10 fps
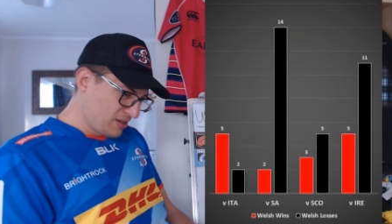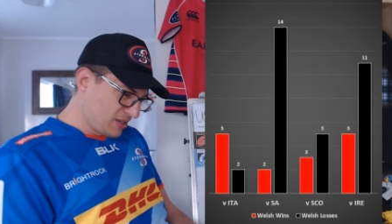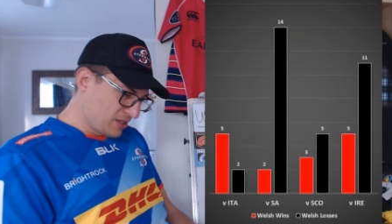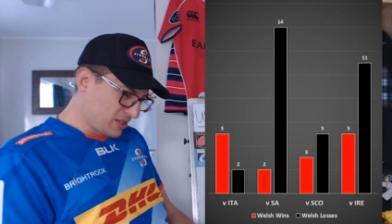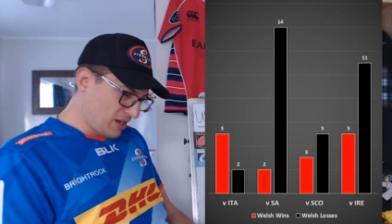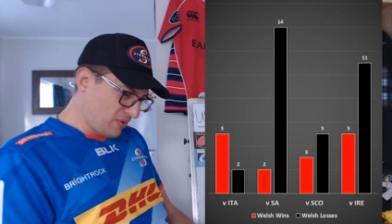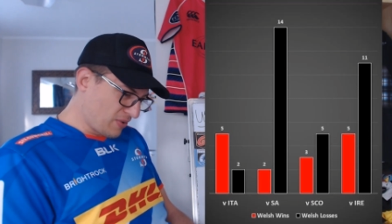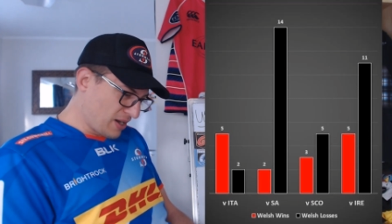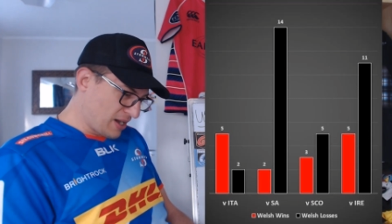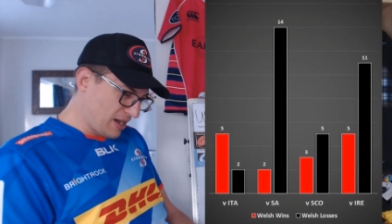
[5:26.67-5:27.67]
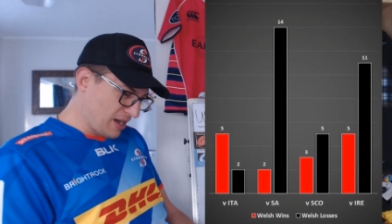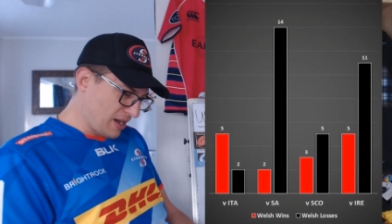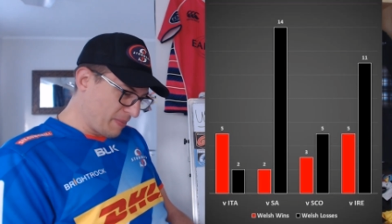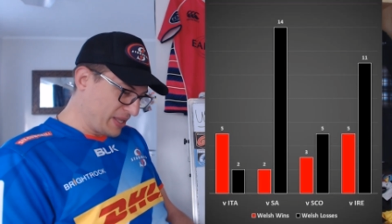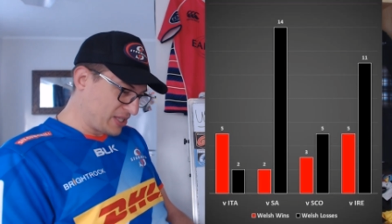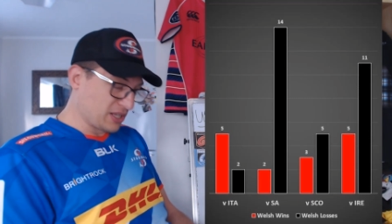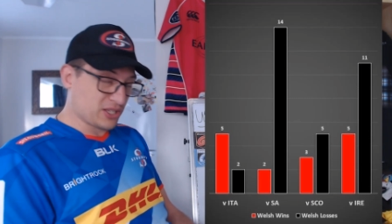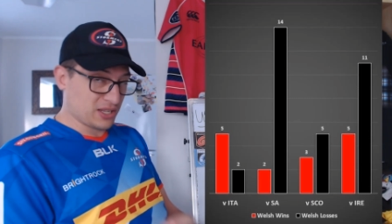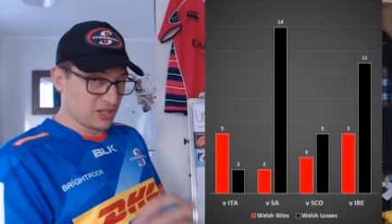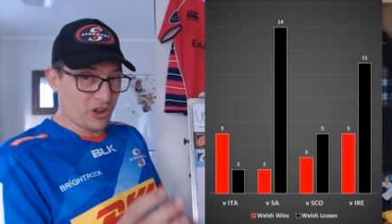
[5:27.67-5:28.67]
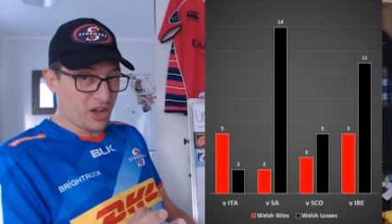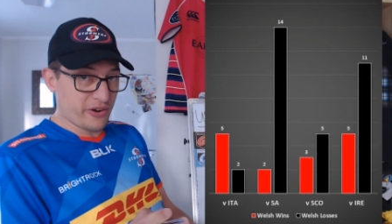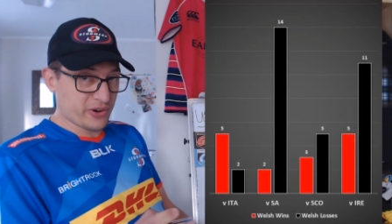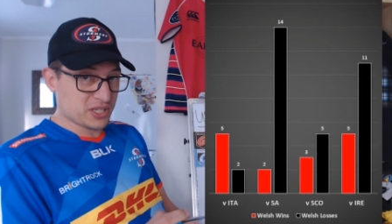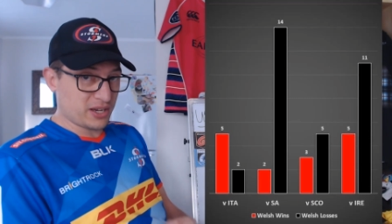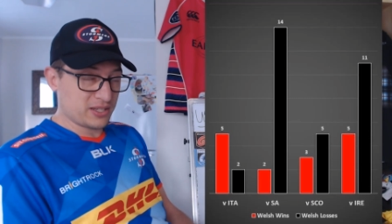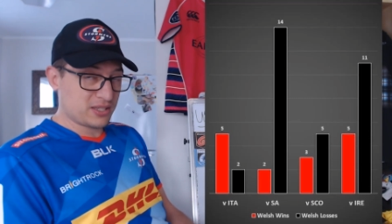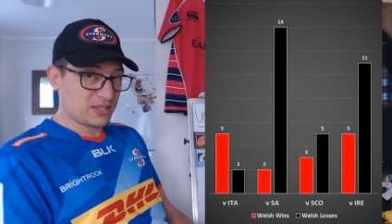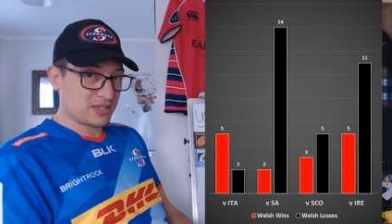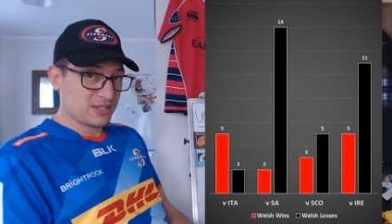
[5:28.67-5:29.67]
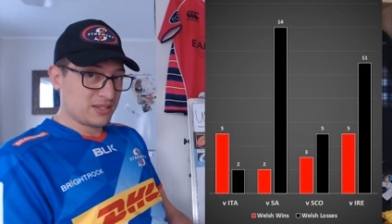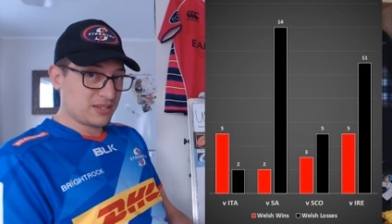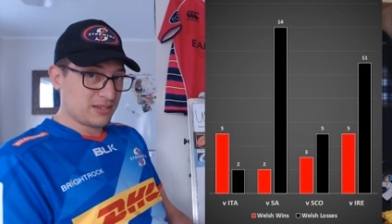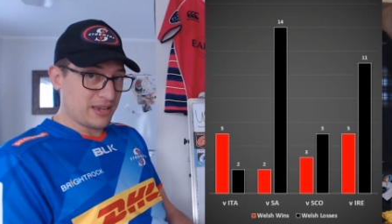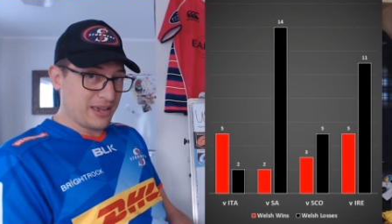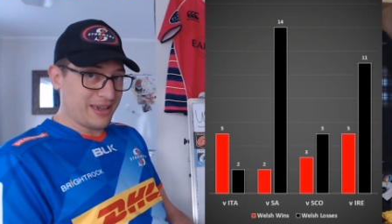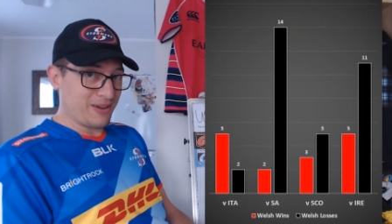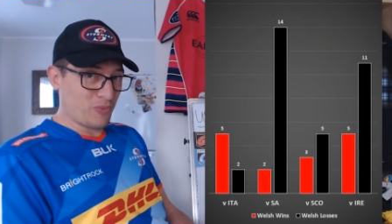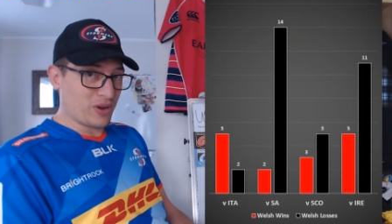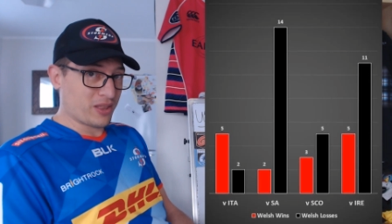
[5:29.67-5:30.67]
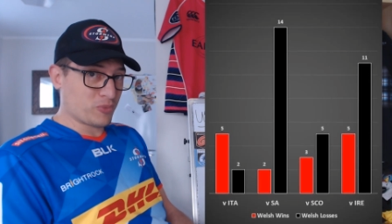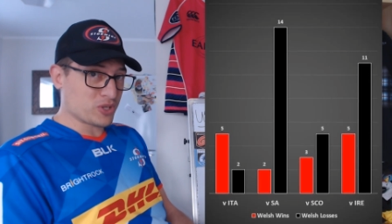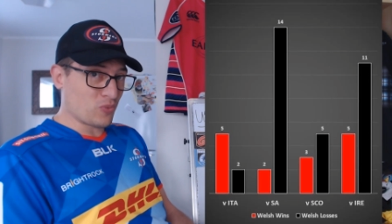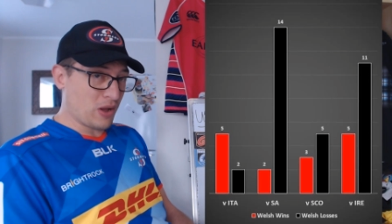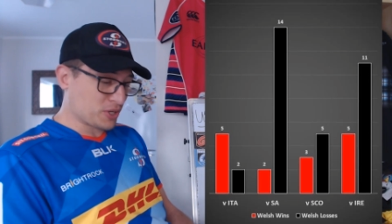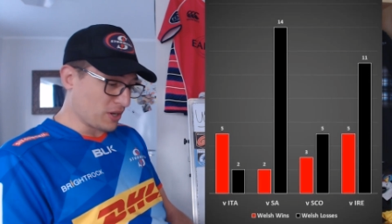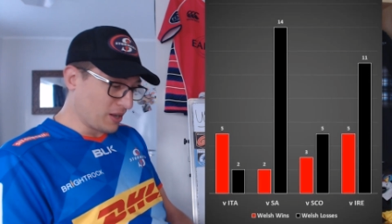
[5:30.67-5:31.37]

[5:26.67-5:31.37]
So, I mean, to non-Irish sides. Yeah, and one of them was a Welsh side.